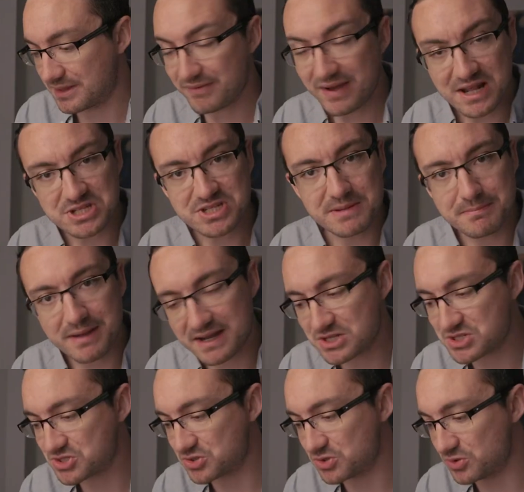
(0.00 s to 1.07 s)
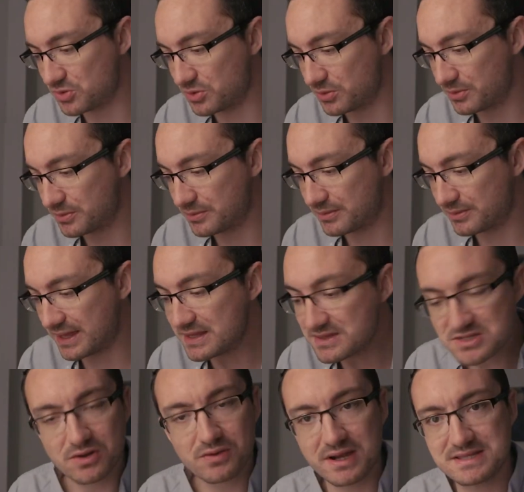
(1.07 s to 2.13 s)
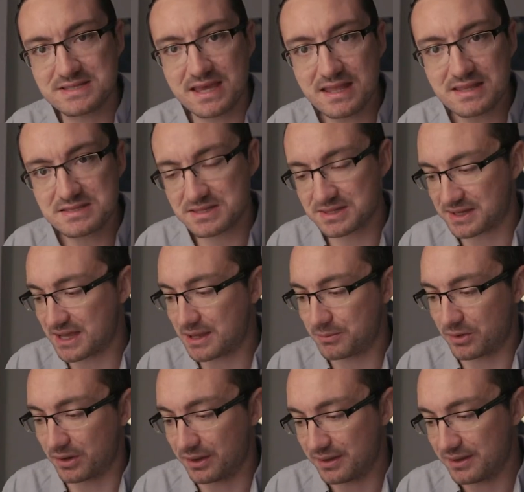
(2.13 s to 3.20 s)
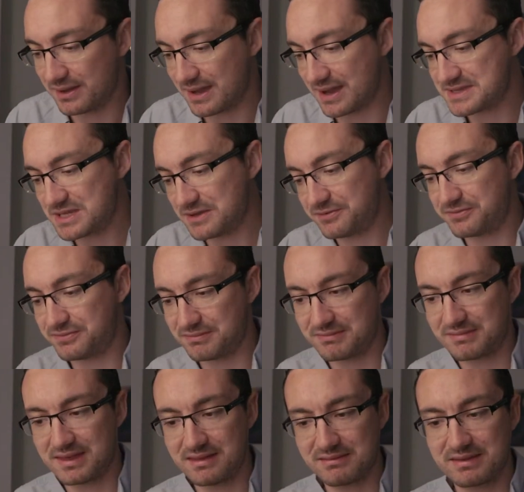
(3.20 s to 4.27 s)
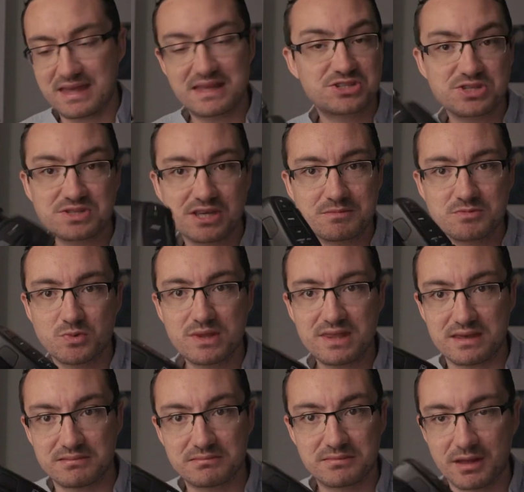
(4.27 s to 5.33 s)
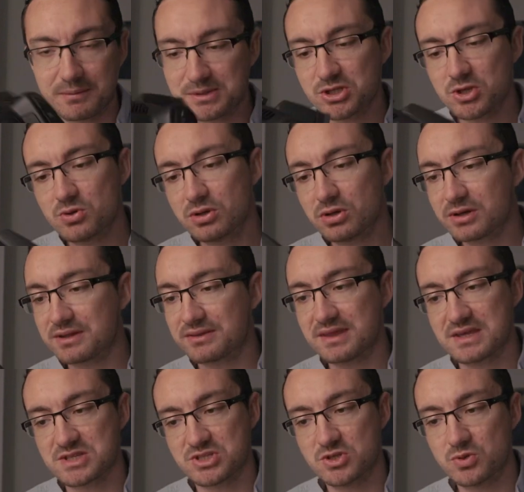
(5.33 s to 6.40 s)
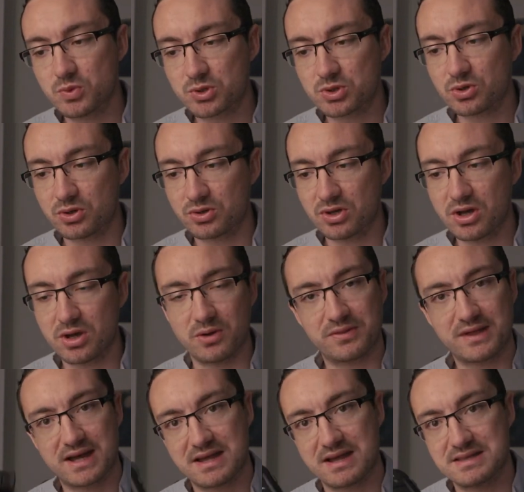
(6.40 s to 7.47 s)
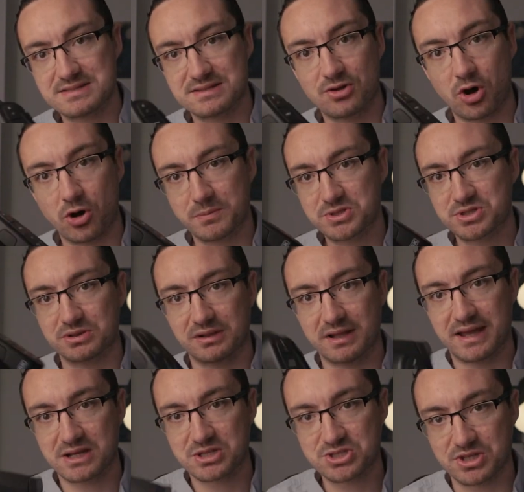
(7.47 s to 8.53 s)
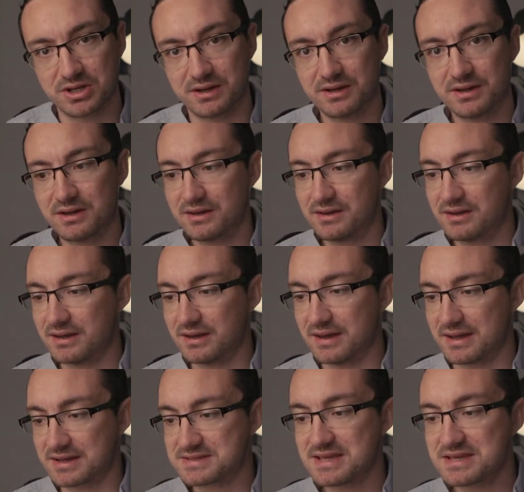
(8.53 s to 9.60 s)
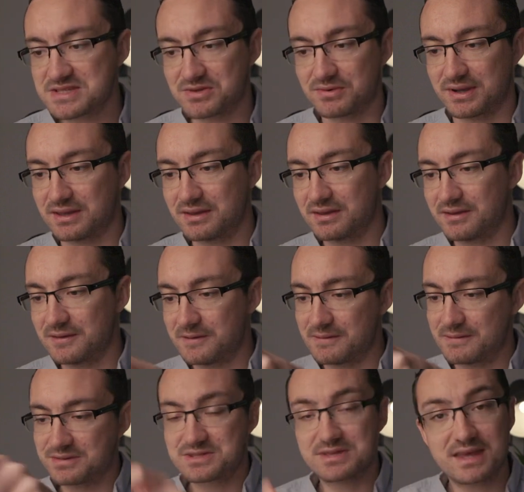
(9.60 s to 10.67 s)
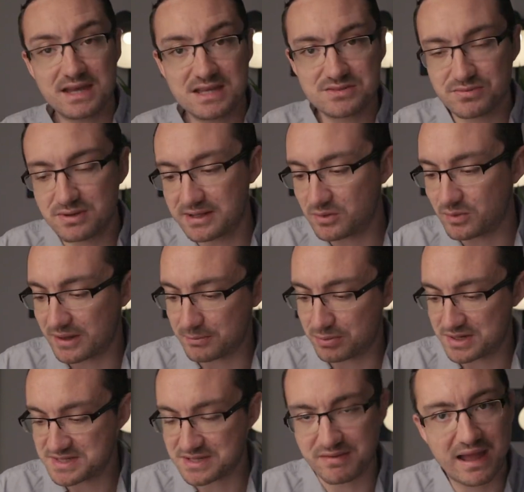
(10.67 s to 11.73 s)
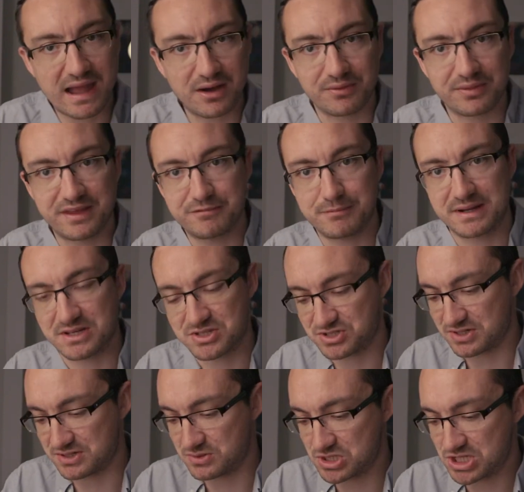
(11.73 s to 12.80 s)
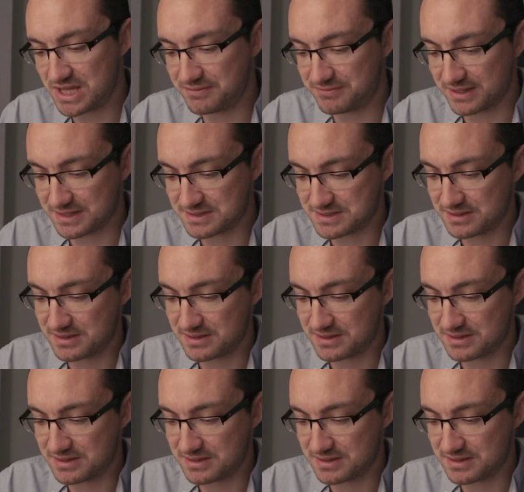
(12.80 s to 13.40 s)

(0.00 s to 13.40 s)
They've actually managed to integrate it into the camera as if it just comes with it. I mean, you look at this and you would not know that is an optional extra accessory. So that is really quite impressive how they've managed to achieve that.